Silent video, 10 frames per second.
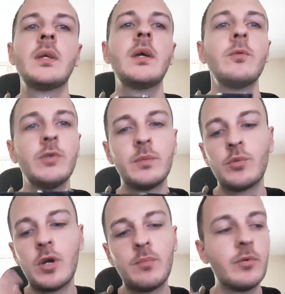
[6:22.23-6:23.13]
And with
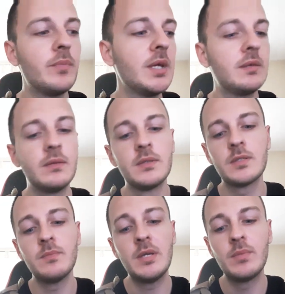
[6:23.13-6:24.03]
proper
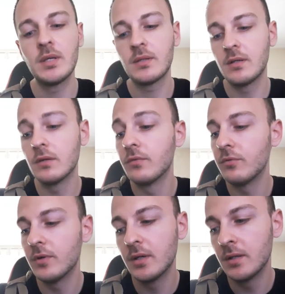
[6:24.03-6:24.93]
maintenance, maybe it could
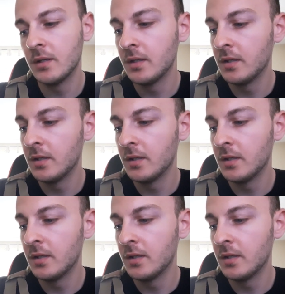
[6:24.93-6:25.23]
have